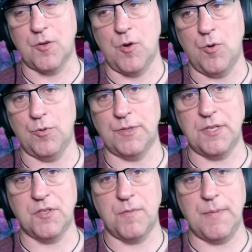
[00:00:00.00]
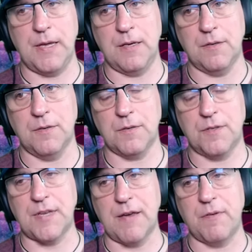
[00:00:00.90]
So this could mean
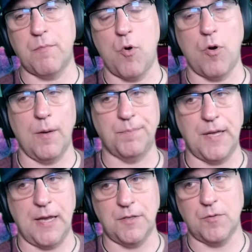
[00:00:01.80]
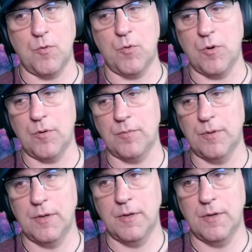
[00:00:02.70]
seven more up days or